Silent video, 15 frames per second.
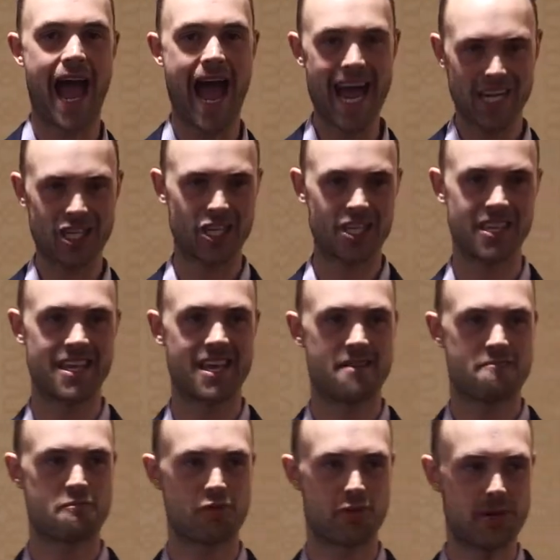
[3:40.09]
action
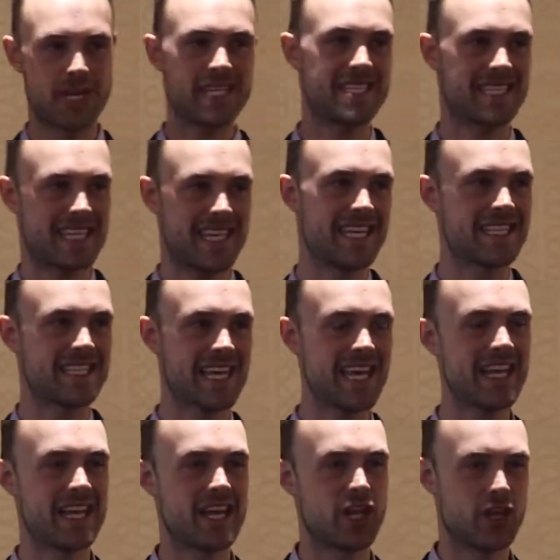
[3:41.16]
that precedes
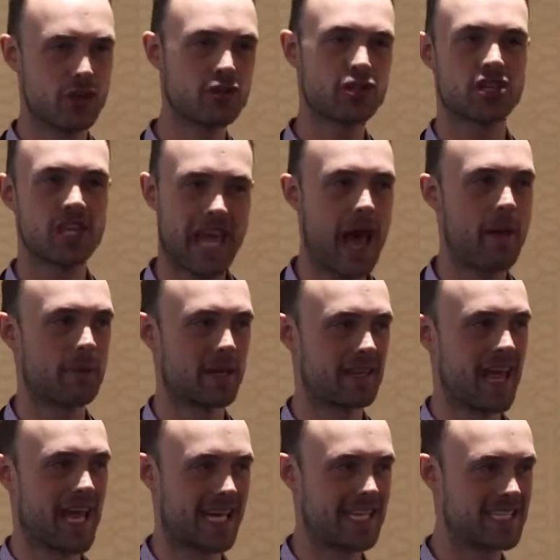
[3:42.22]
it usually happened
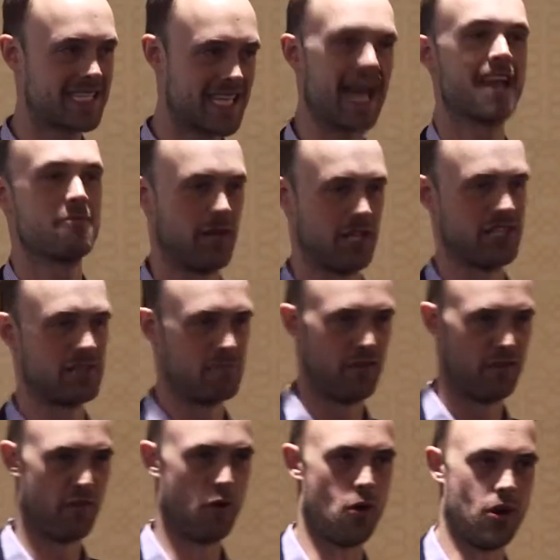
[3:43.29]
like 10 months
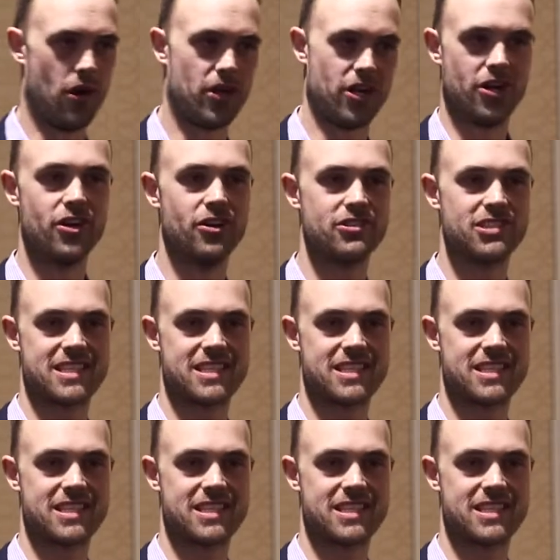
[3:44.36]
before. You don't